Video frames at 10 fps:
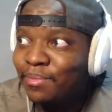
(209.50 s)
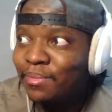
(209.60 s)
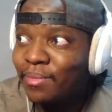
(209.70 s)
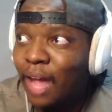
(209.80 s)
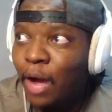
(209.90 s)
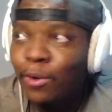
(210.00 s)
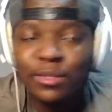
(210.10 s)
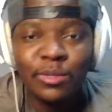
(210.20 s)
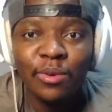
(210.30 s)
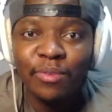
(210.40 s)
I was
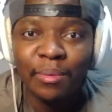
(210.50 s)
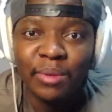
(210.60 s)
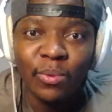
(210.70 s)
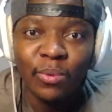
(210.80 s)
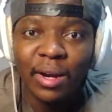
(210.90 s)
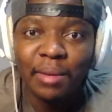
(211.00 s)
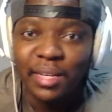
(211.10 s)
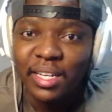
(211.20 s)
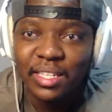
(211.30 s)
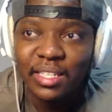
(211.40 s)
from the one
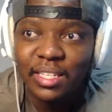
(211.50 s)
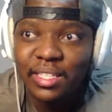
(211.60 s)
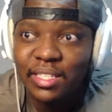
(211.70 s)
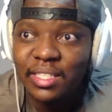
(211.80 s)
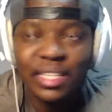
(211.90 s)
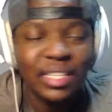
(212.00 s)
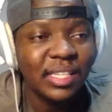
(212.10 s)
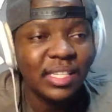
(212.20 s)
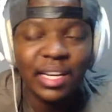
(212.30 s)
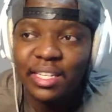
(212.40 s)
minute
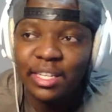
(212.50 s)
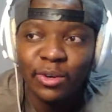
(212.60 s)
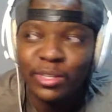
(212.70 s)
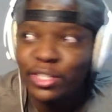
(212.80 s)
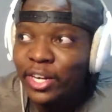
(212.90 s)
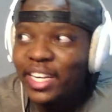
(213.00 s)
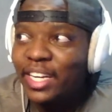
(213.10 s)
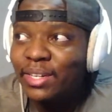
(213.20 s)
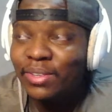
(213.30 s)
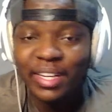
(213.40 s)
teaser or trailer or
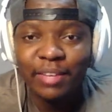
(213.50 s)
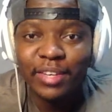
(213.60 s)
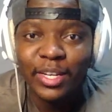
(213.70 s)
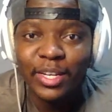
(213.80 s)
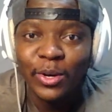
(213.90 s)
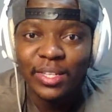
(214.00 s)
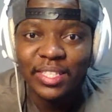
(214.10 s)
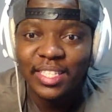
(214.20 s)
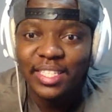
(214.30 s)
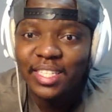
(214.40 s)
whatever they called
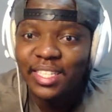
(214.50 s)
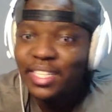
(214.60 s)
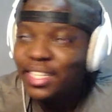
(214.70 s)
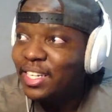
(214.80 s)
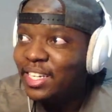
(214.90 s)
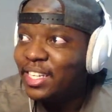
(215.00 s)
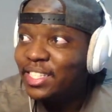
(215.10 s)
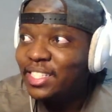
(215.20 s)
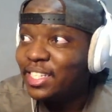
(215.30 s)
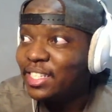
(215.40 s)
it. This
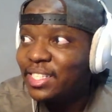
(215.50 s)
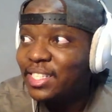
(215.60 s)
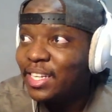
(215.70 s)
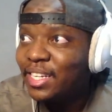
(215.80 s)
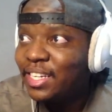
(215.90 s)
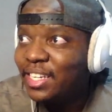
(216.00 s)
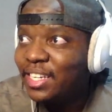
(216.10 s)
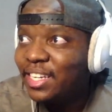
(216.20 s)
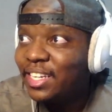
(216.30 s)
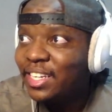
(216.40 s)
just
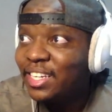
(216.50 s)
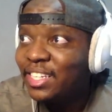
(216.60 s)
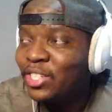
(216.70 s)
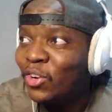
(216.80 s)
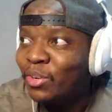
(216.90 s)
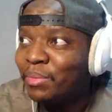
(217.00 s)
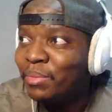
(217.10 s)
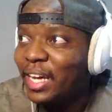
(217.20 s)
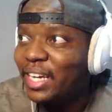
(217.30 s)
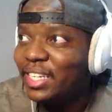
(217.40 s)
showed me
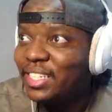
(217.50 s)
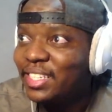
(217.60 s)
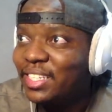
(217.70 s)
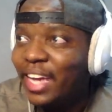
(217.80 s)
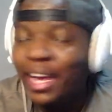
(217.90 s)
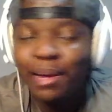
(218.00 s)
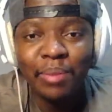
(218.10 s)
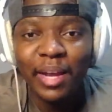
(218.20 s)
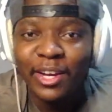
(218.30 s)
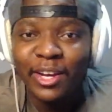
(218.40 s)
that they ain't
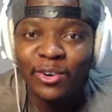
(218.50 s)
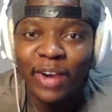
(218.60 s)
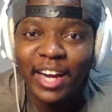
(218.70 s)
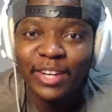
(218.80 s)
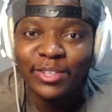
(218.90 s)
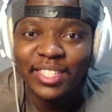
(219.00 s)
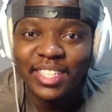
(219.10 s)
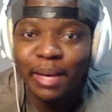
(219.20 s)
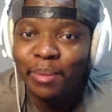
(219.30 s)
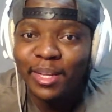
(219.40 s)
playing around. They
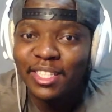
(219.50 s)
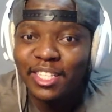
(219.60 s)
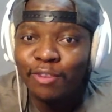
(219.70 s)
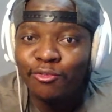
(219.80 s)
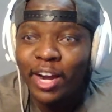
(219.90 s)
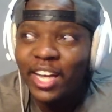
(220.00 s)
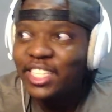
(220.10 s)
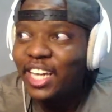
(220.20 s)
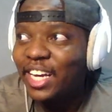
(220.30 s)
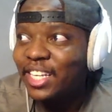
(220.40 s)
building a
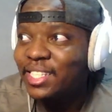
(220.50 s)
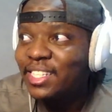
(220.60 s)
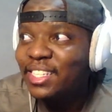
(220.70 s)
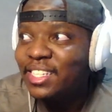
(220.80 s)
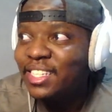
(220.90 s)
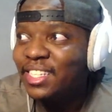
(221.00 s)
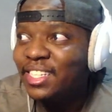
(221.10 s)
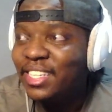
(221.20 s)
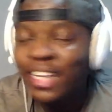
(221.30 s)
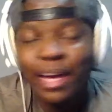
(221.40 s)
franchise.
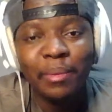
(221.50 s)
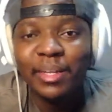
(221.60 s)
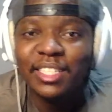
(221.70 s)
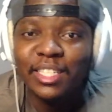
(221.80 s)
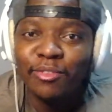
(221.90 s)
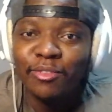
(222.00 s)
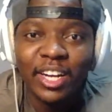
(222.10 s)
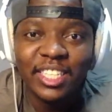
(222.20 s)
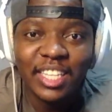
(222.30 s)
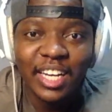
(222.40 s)
They building a
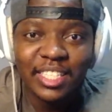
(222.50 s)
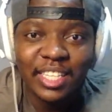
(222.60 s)
franchise.